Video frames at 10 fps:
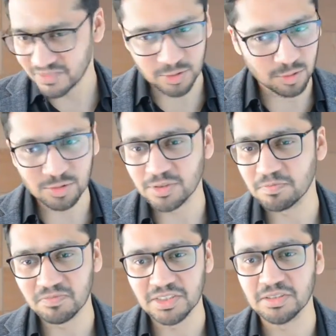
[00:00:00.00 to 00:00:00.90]
you know,
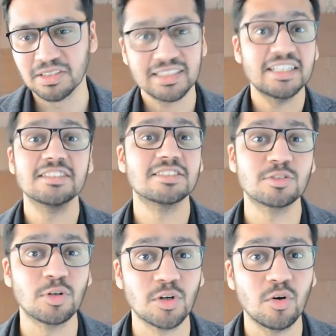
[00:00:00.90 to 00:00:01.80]
the attendance is
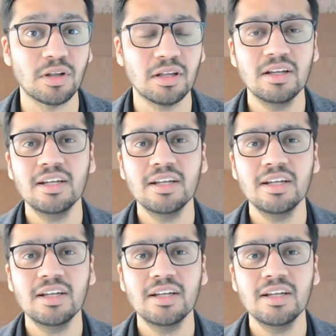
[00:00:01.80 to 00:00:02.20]
going on.